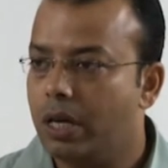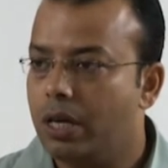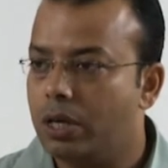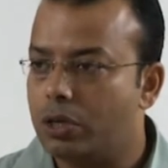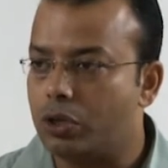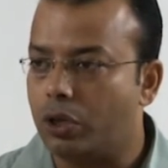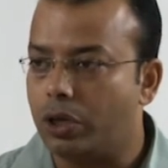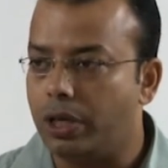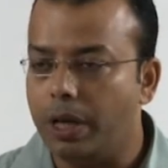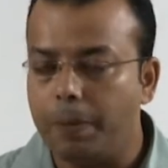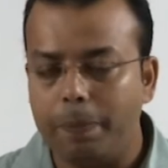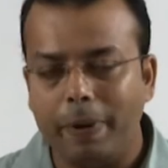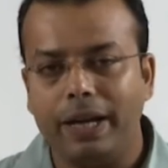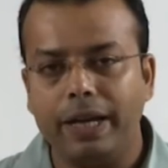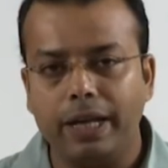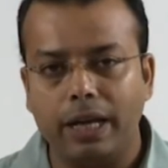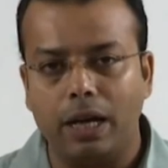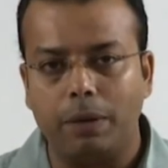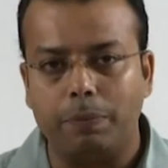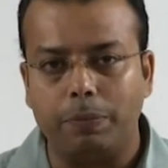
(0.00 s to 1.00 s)
So,
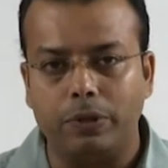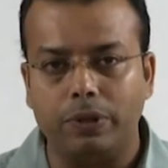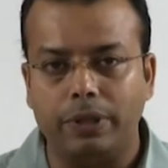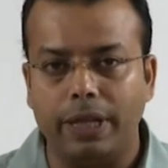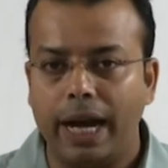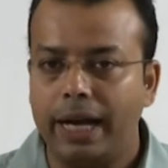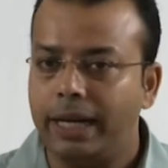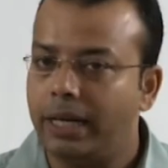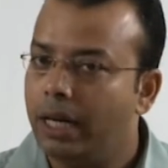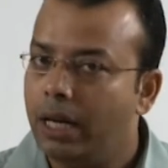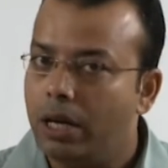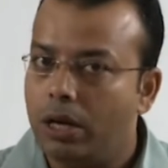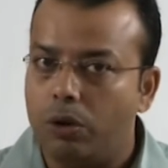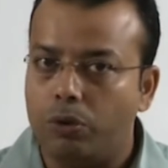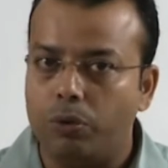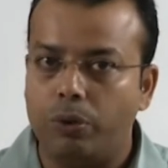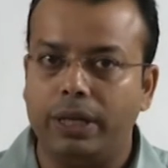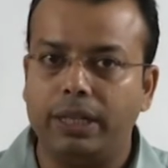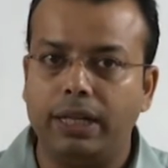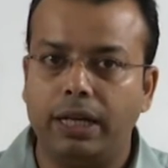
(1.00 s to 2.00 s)
depending upon that,
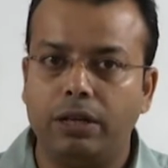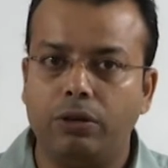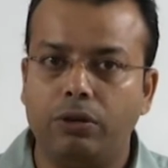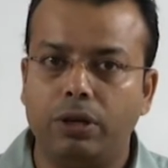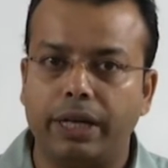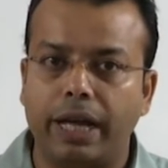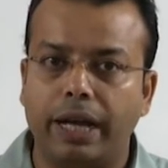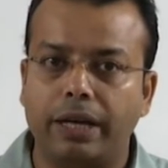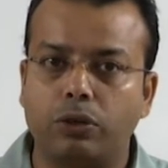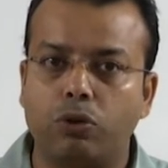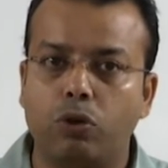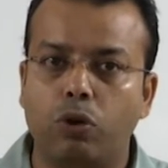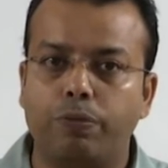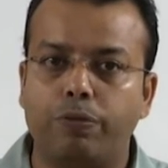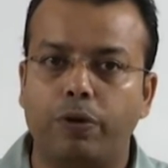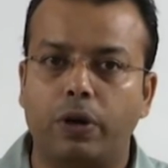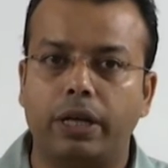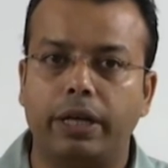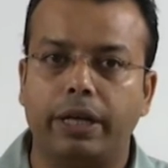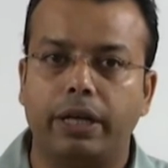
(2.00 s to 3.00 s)
whether you can go
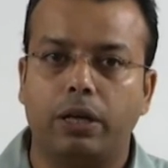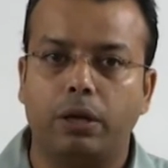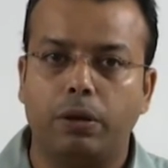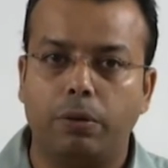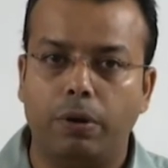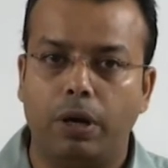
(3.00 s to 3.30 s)
for a